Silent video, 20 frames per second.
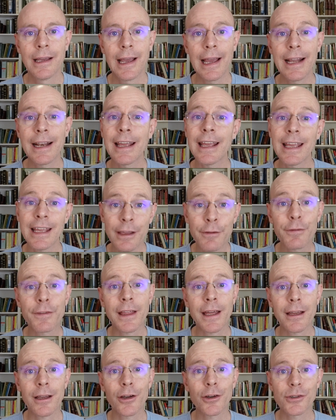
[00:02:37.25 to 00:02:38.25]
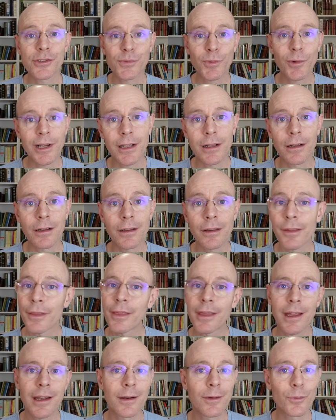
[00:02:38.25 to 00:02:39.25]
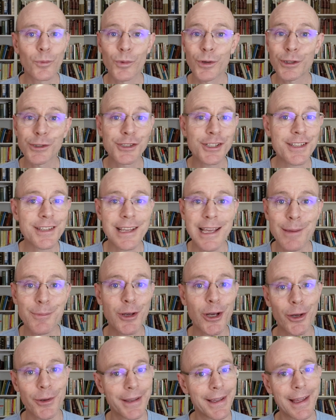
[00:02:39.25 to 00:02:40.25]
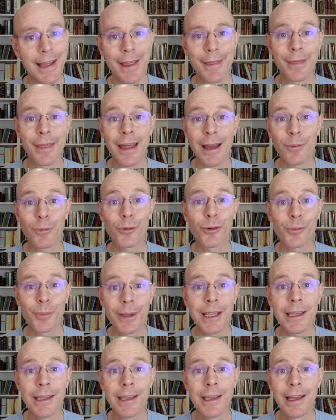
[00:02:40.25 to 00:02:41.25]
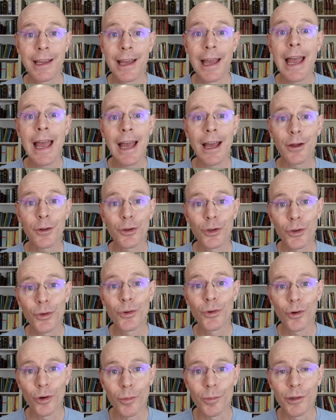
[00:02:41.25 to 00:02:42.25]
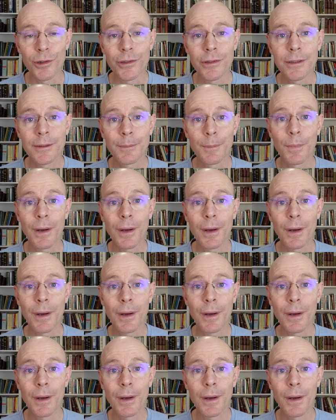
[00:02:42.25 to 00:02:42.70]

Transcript: And if that goes well, then we'll just keep going, and that will be our new normal.